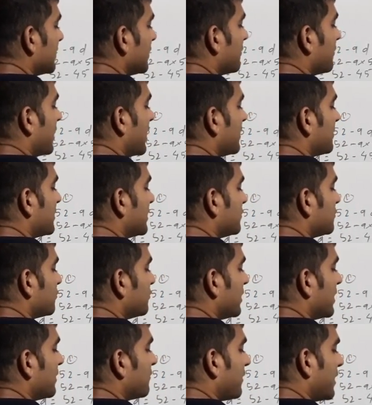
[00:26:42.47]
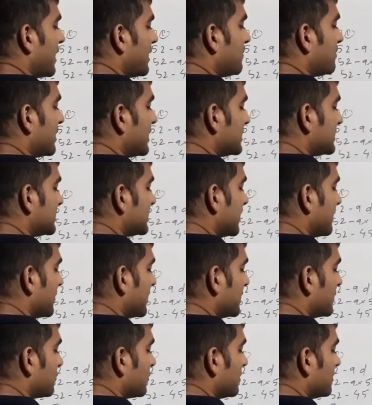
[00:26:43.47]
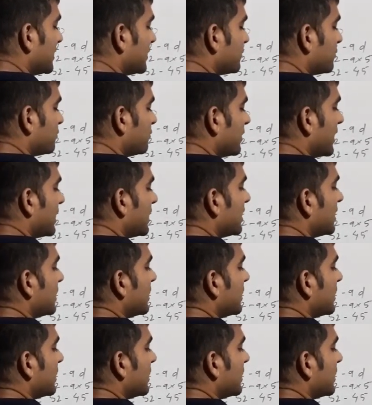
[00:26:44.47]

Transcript: 5 into 1, 5 plus 7, it will be 12.